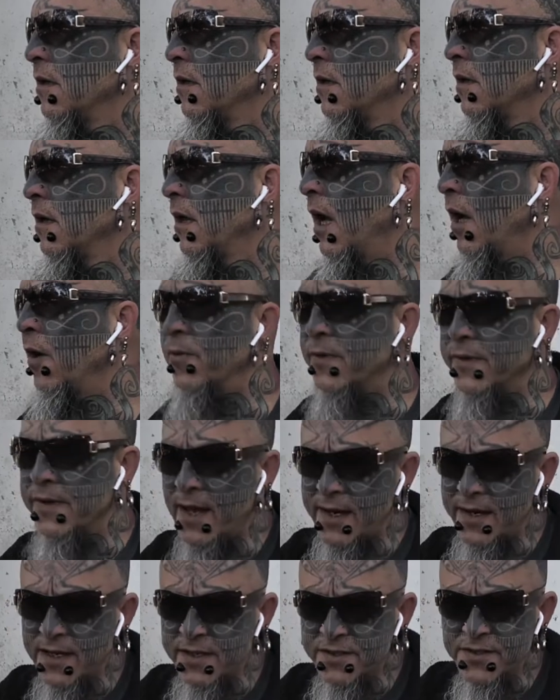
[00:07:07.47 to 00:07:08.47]
I will
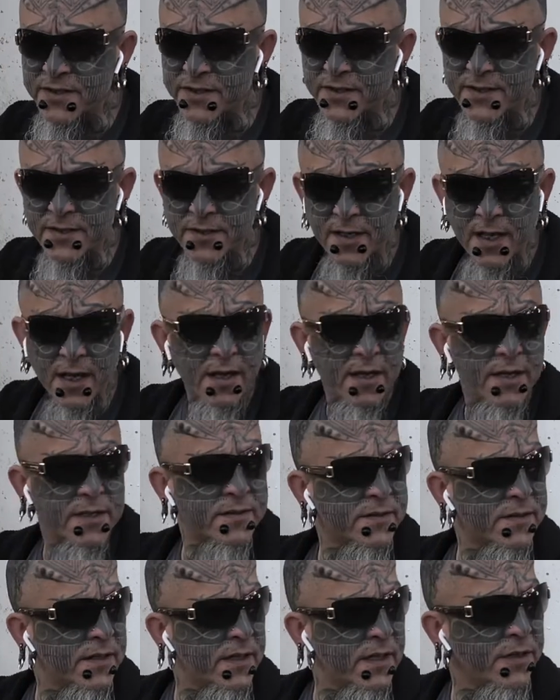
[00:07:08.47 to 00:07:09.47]
not exercise
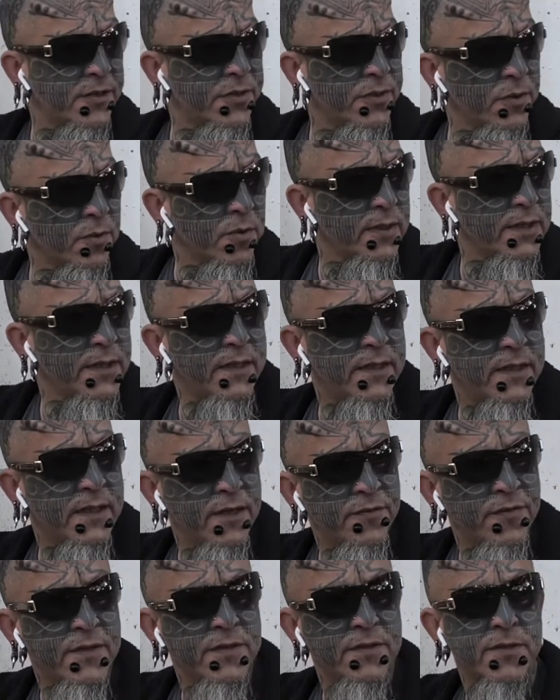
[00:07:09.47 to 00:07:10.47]
the authority
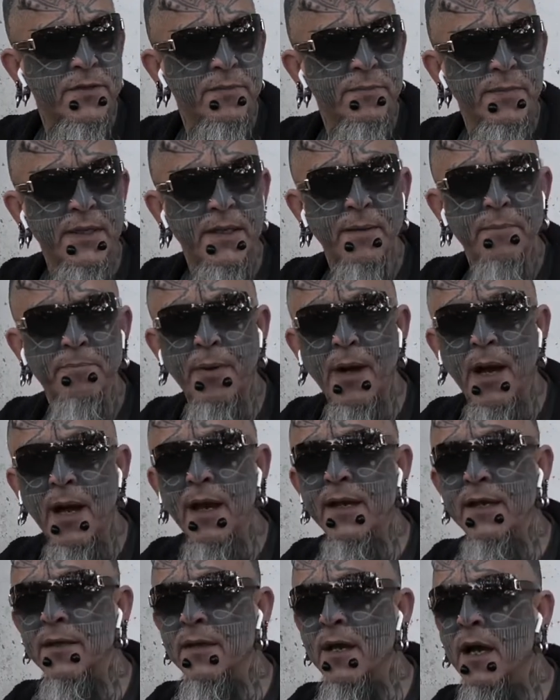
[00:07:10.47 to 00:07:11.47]
given to me
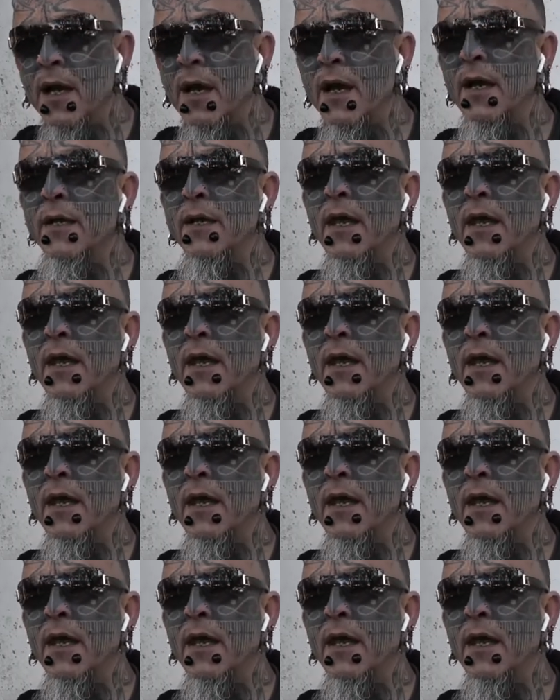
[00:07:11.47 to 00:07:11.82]
by God